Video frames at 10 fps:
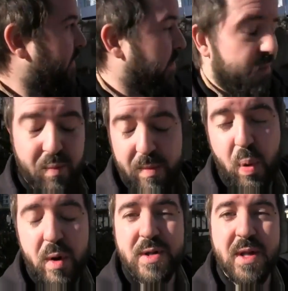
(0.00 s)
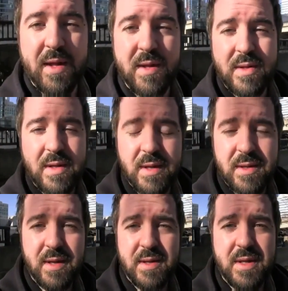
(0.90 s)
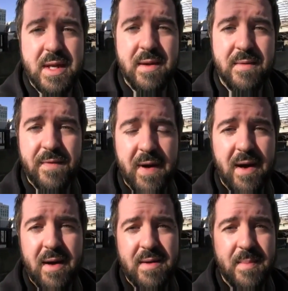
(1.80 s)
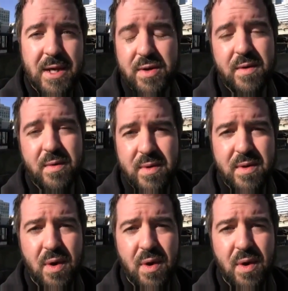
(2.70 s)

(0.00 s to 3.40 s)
the report says, to see if, make sure there was